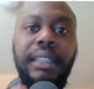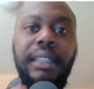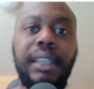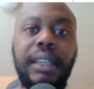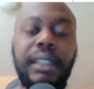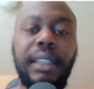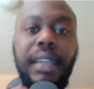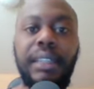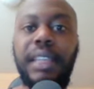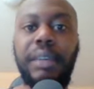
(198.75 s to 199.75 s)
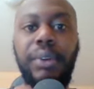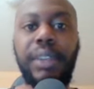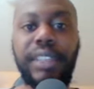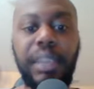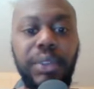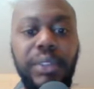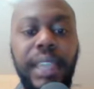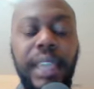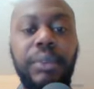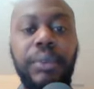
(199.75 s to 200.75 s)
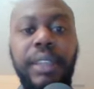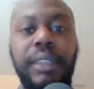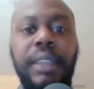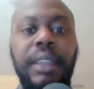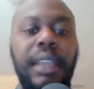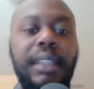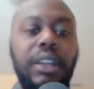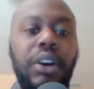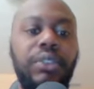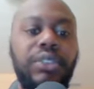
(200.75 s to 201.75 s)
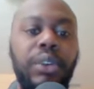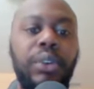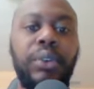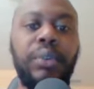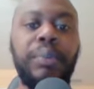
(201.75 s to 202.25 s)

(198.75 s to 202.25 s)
the Lightning Network is communicating with. And then also